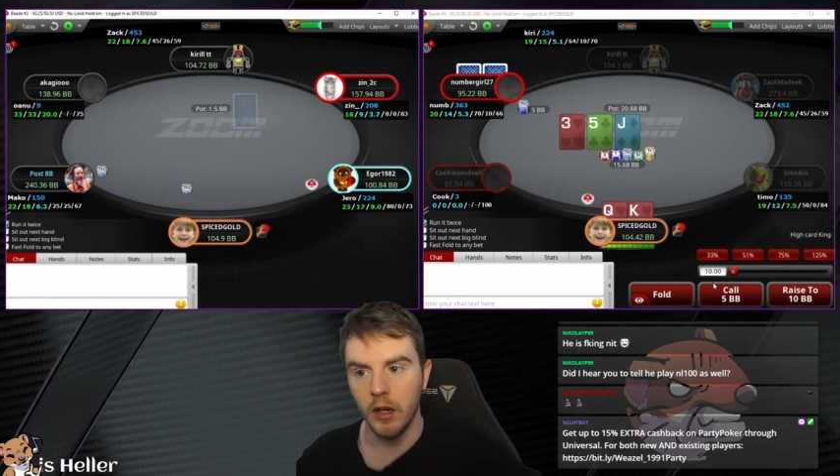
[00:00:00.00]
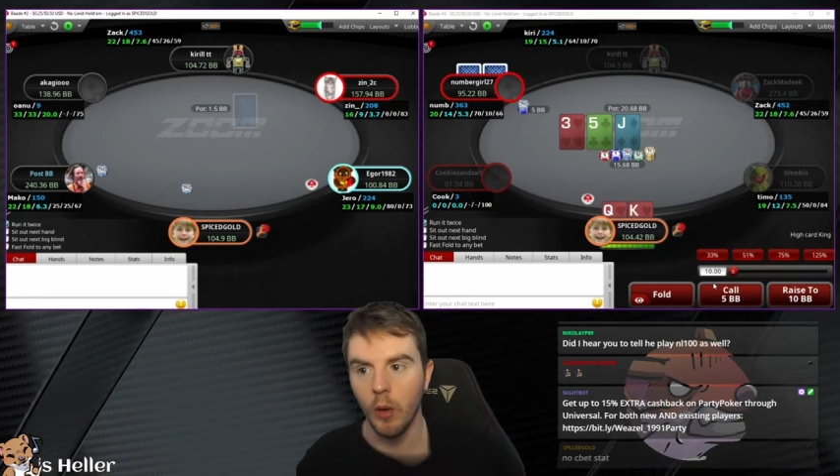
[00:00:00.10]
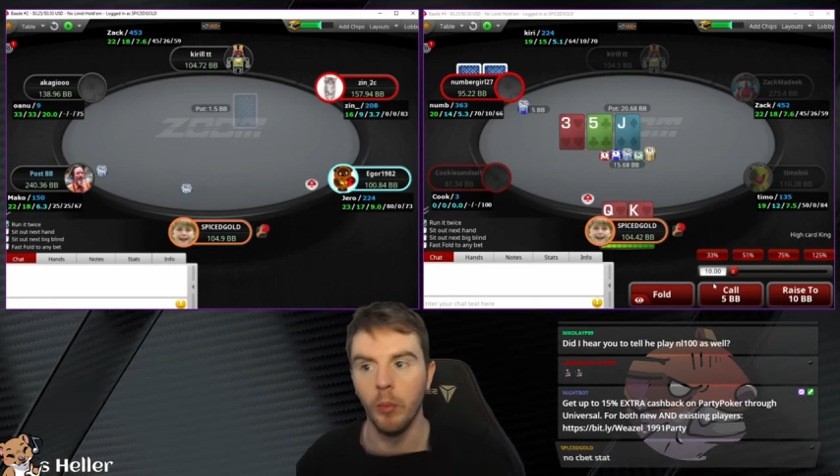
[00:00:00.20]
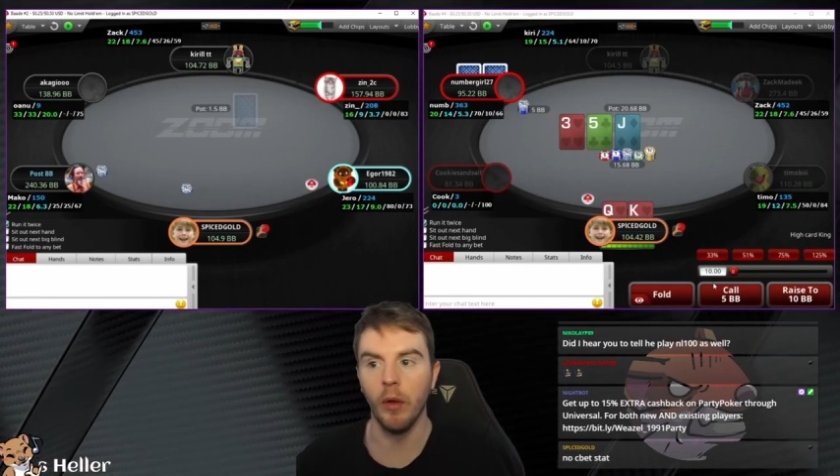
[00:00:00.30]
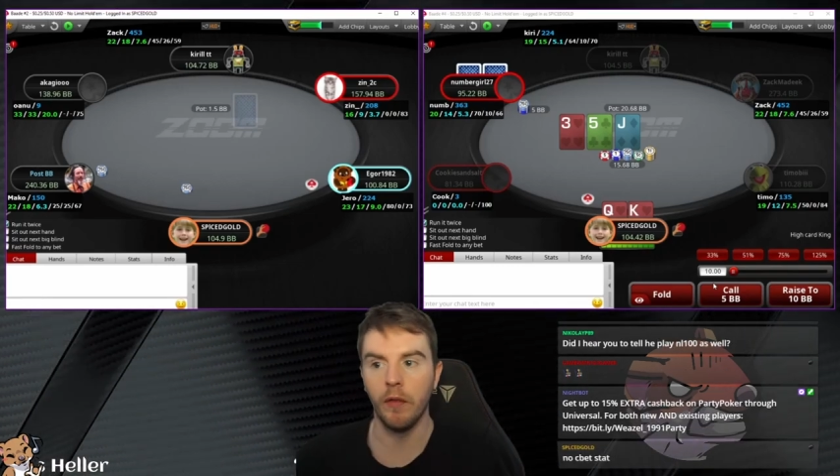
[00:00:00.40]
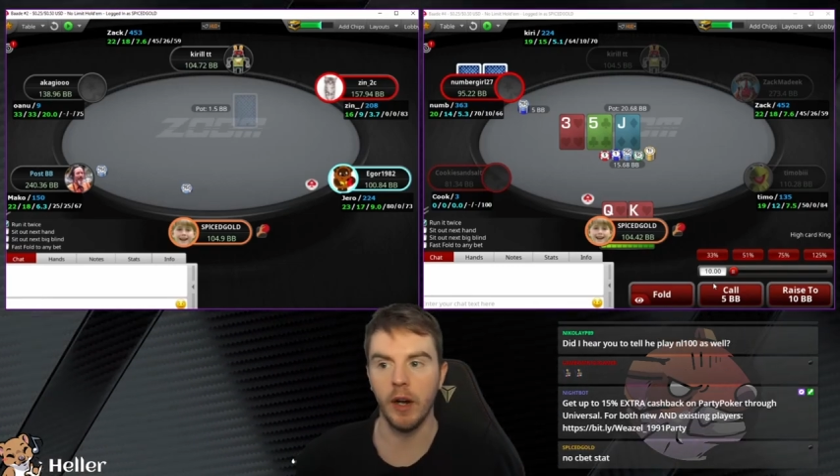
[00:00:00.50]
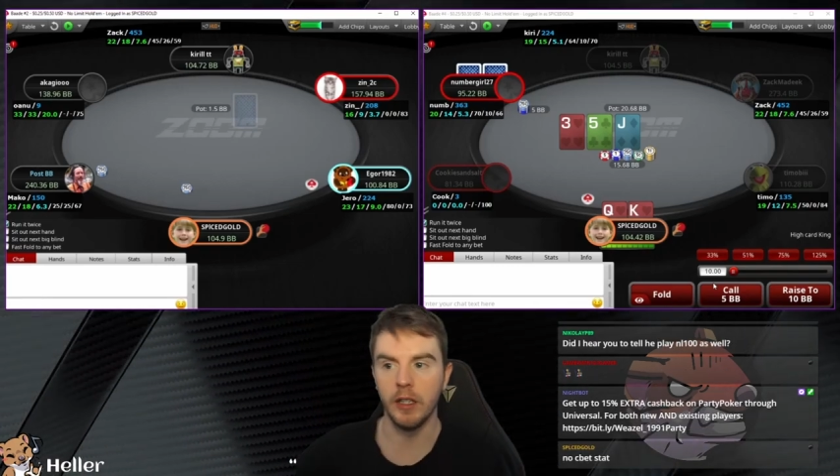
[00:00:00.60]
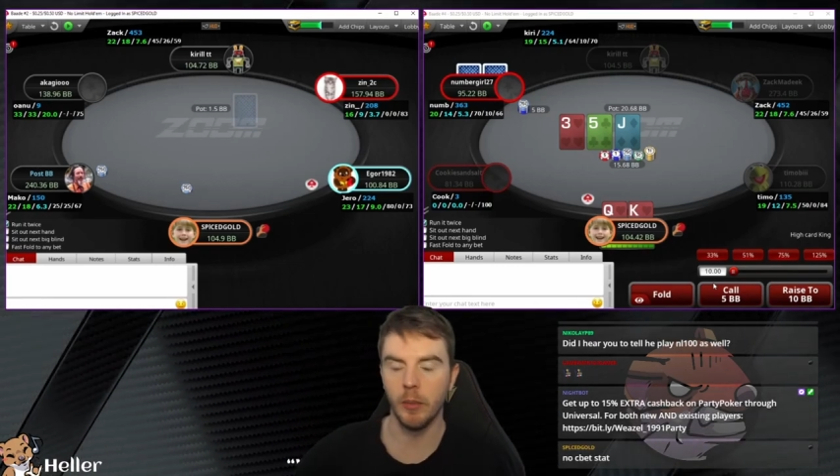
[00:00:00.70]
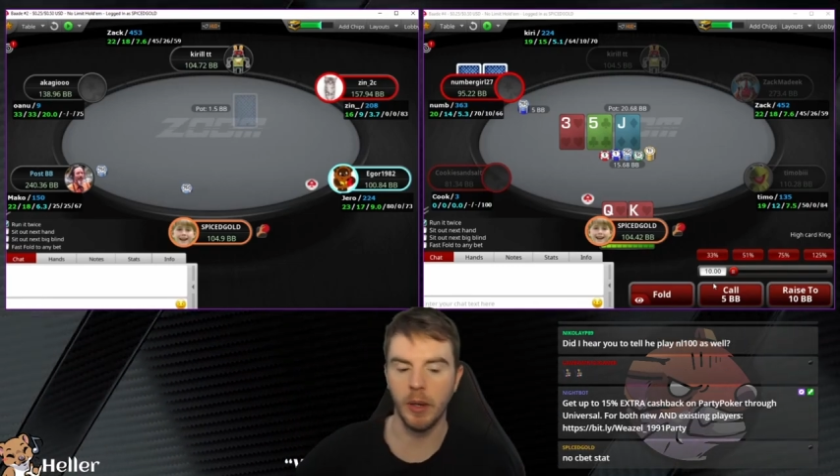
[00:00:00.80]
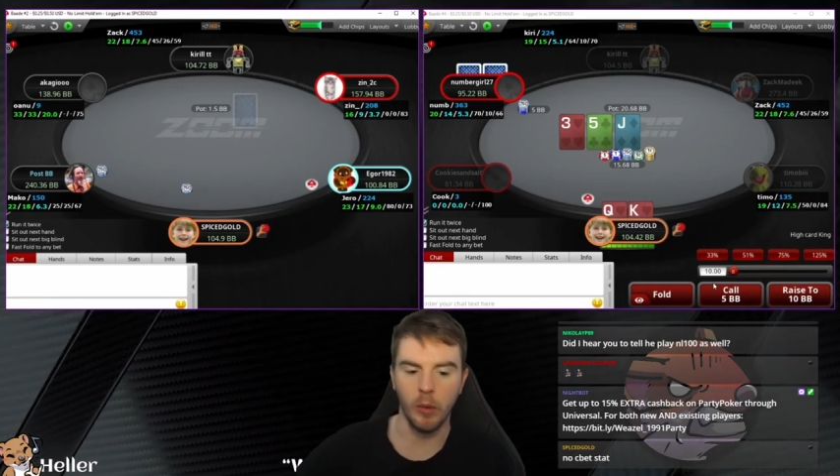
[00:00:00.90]
you know, bluff
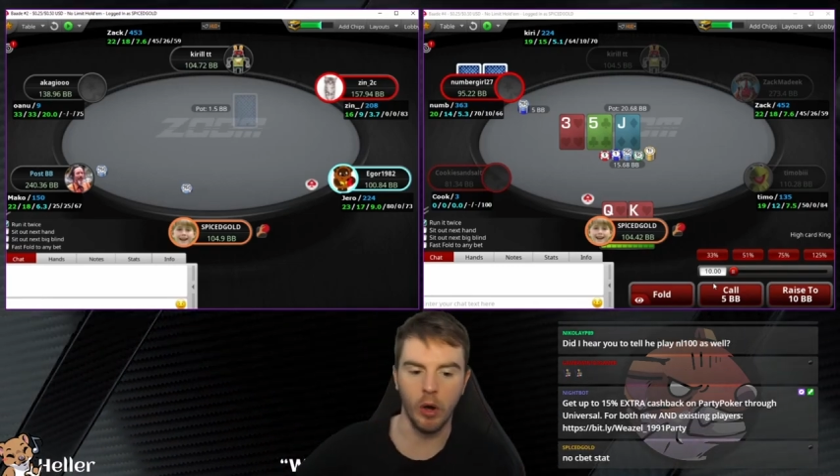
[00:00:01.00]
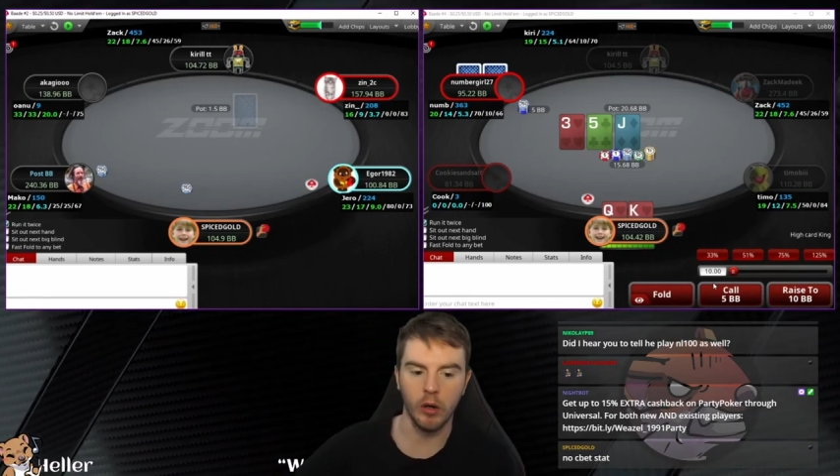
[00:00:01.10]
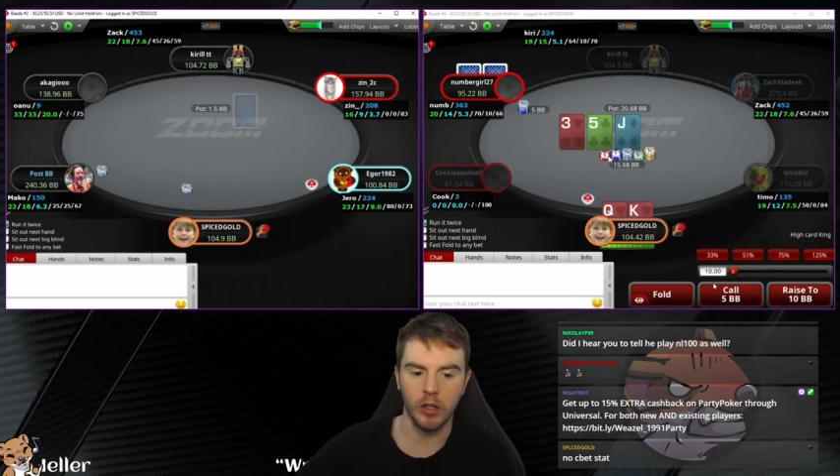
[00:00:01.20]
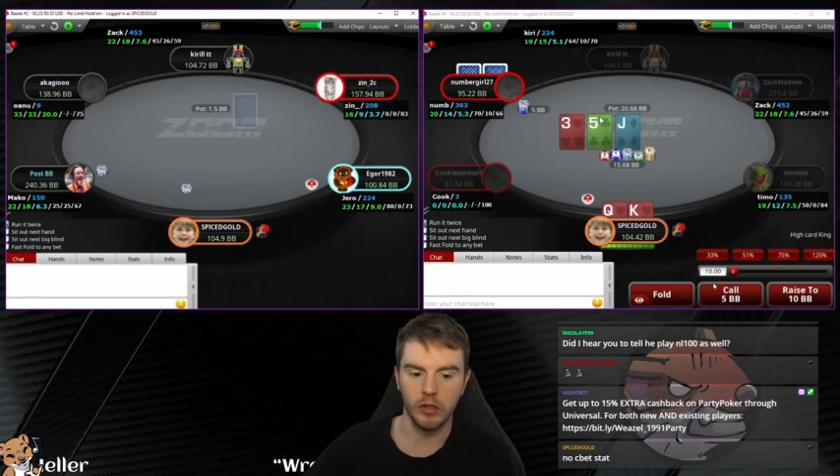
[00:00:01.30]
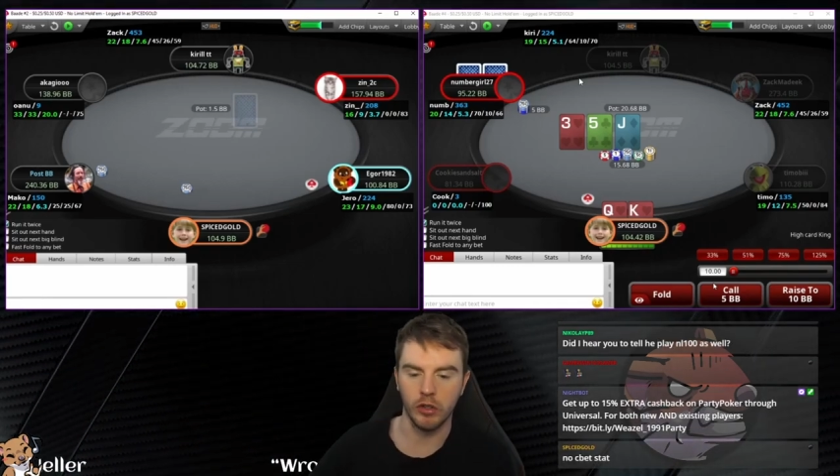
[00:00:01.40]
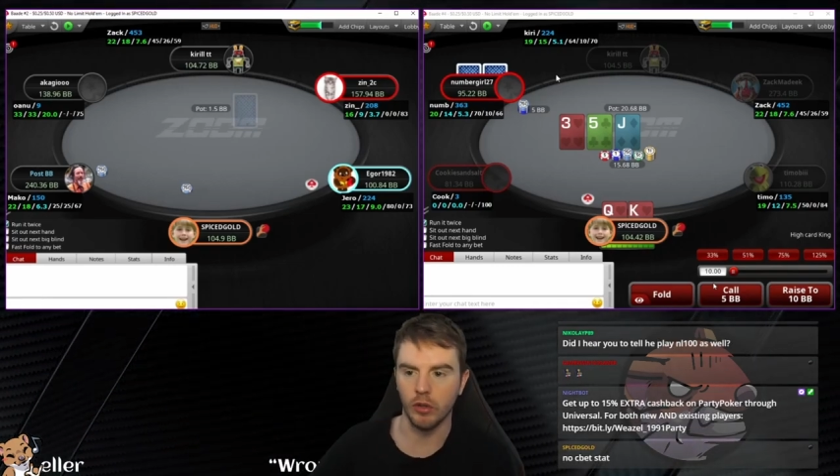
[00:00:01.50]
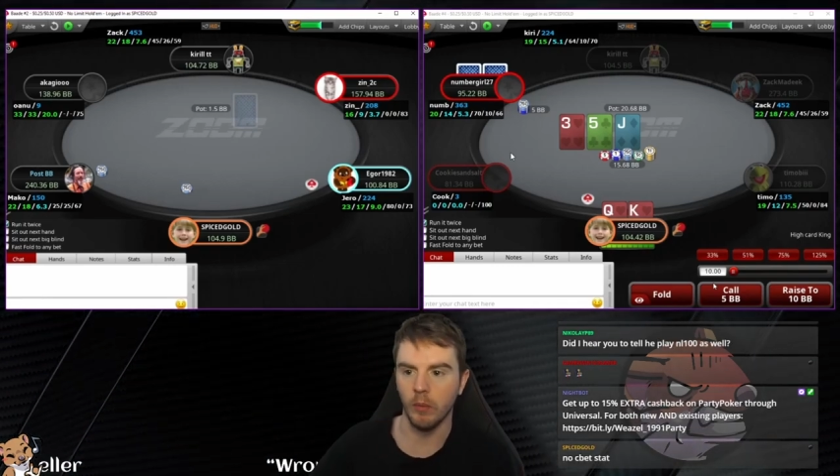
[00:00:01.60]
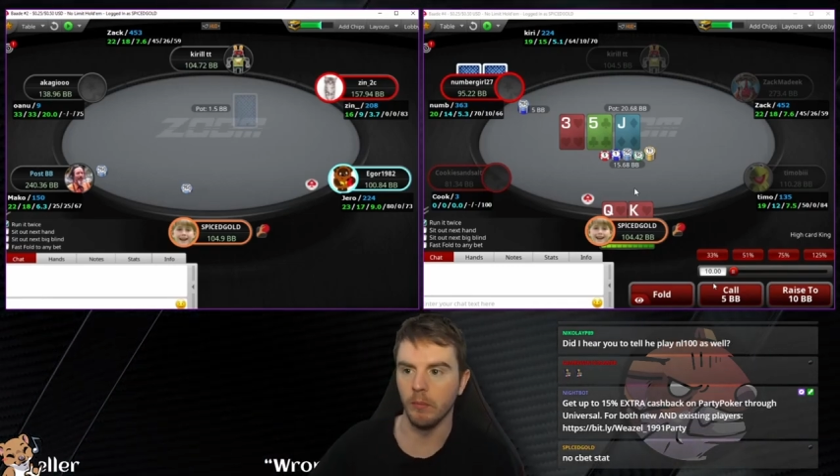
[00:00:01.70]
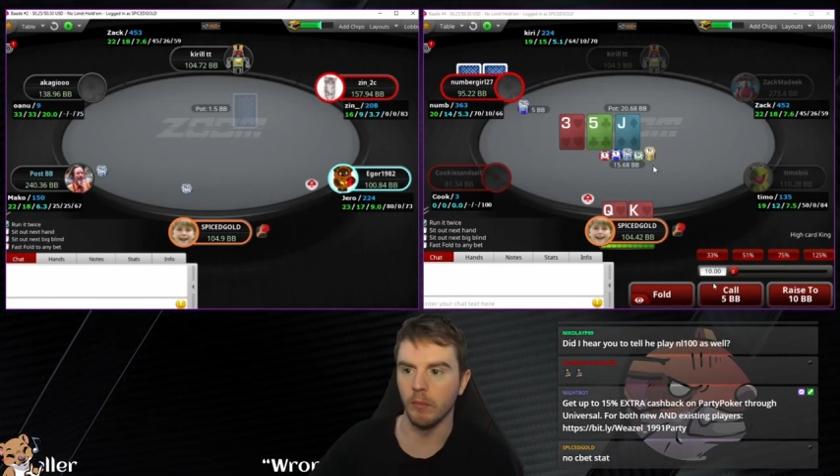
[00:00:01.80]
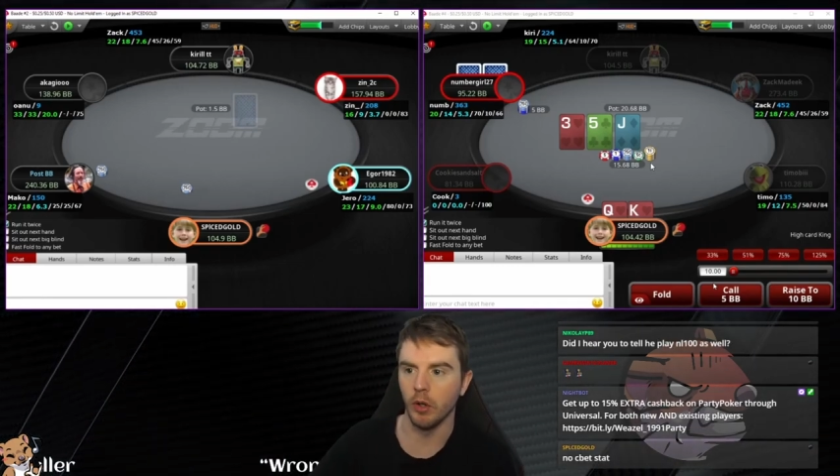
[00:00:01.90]
raise a bit more because there's some